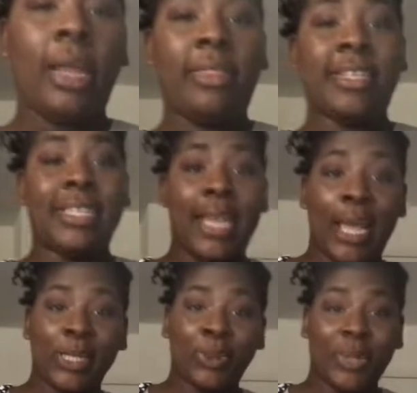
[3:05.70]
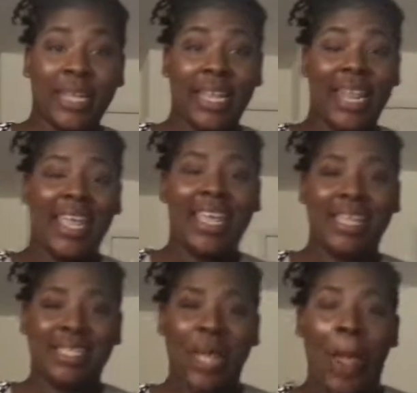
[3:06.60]
now this next one
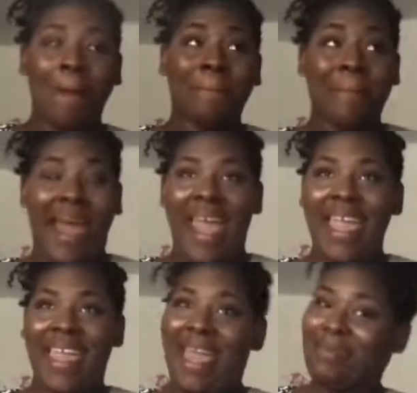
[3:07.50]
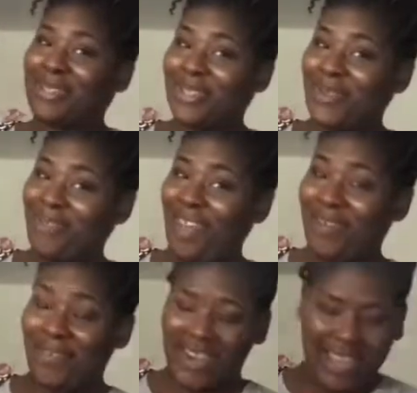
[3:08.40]
is my absolute
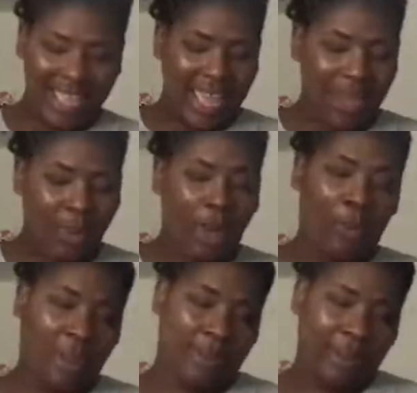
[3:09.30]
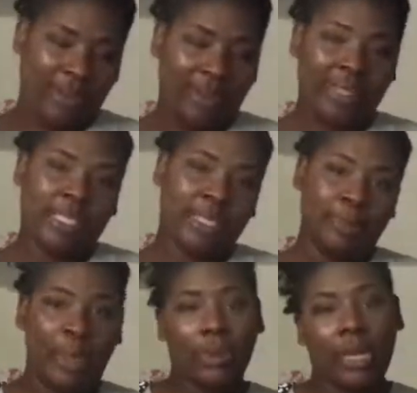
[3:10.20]
favorite. Well, one of my favorites because the
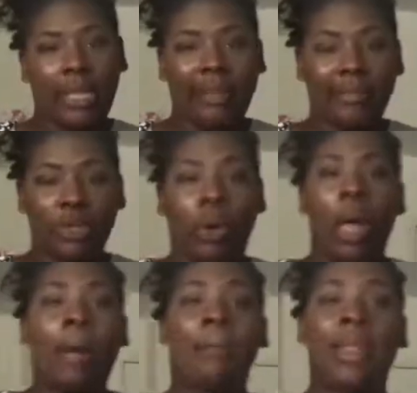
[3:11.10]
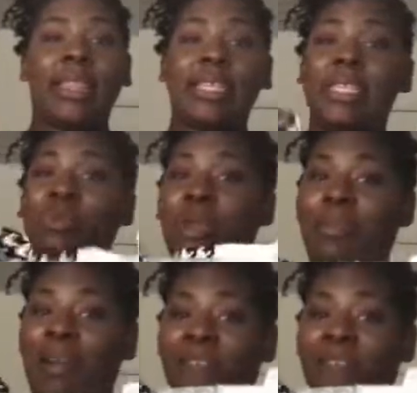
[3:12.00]
pink one I love too. But this is one of my